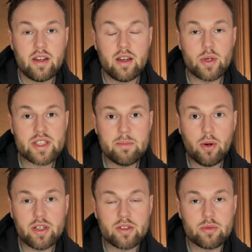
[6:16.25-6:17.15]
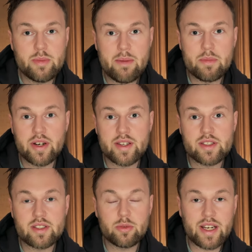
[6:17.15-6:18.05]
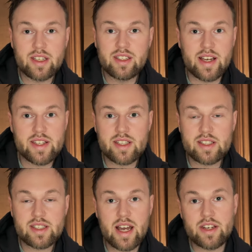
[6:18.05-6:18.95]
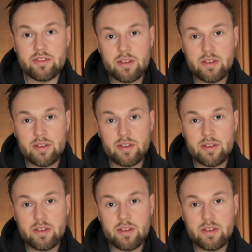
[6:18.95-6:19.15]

What's important to remember is to recognize this kind of a